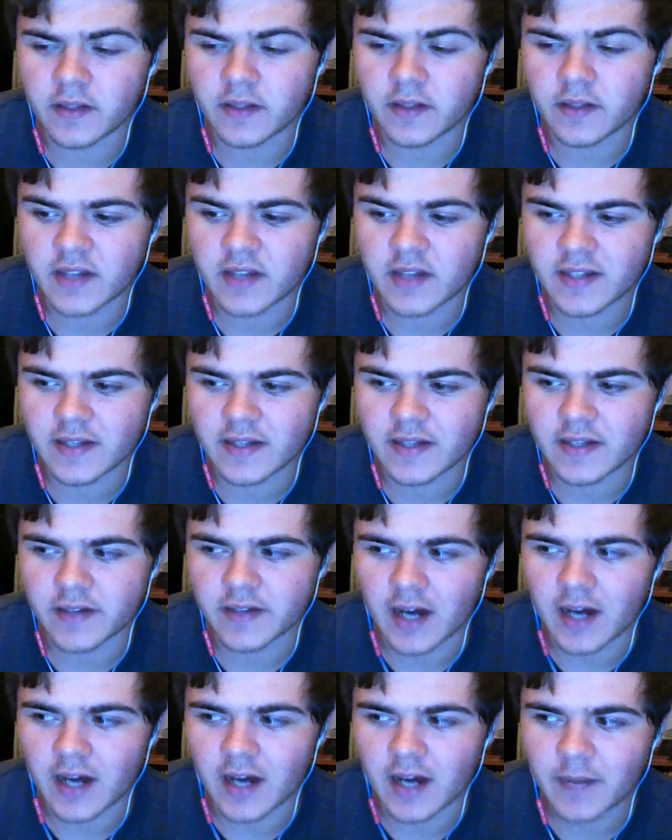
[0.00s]
decks that
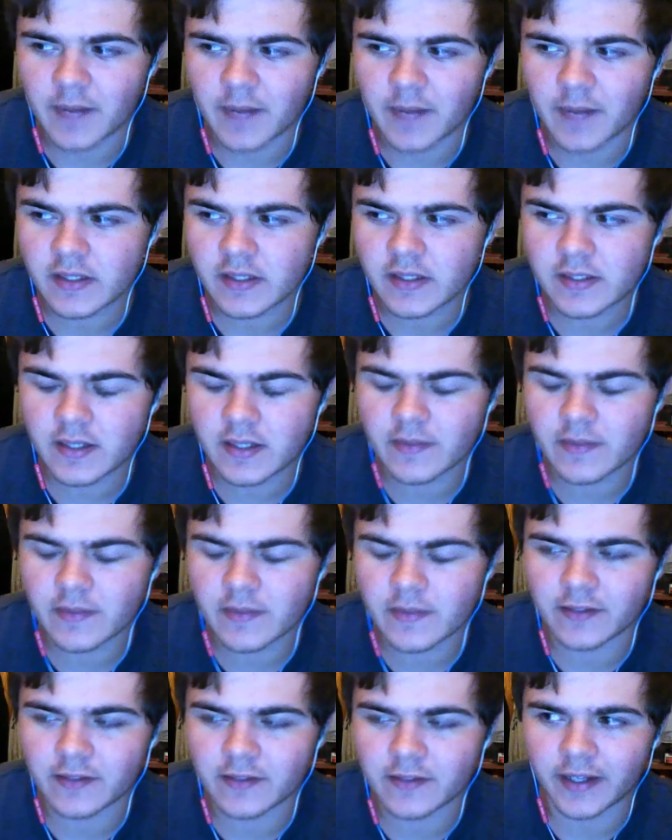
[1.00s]
top in these teams
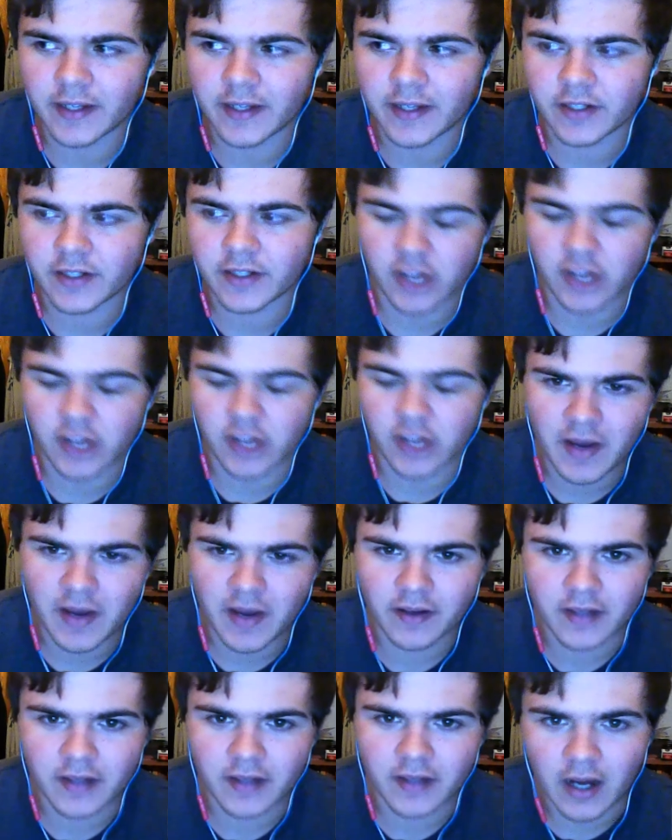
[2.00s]
looked like Shadow Paladin,
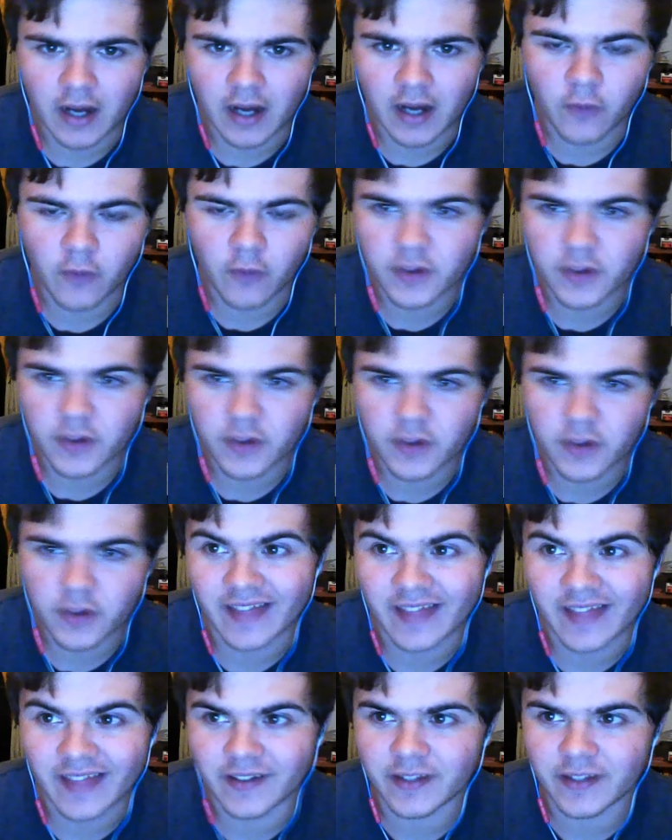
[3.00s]
Aquaforce, and
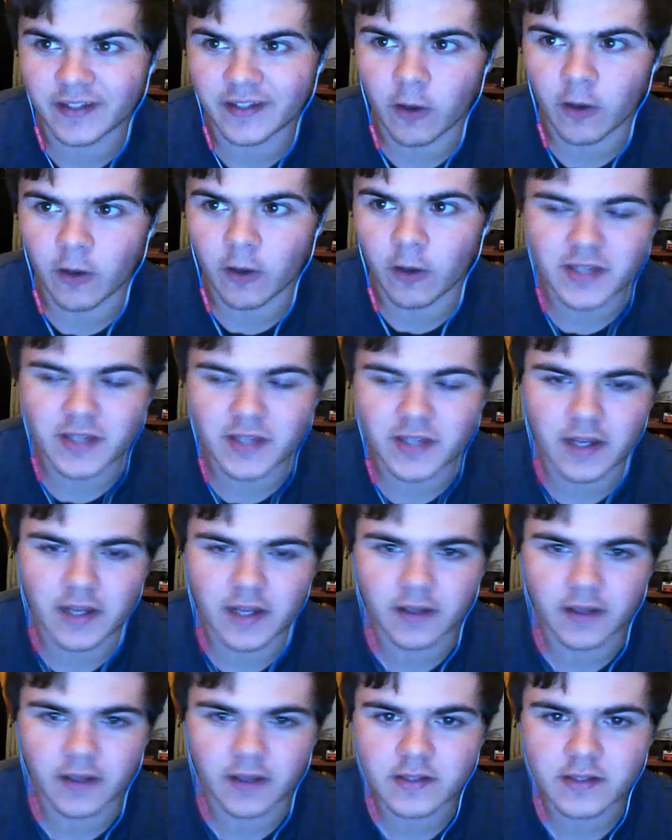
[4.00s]
literally almost anything
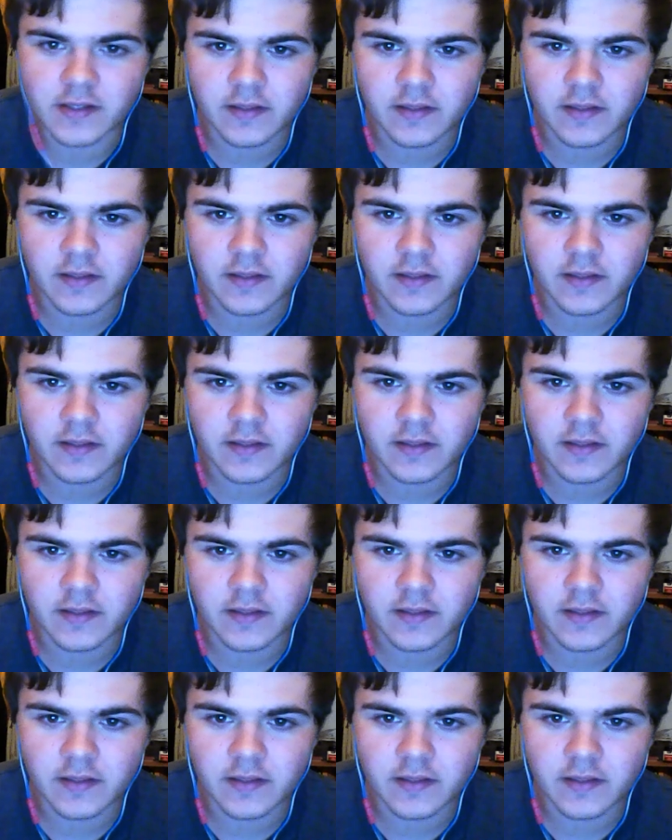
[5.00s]
else.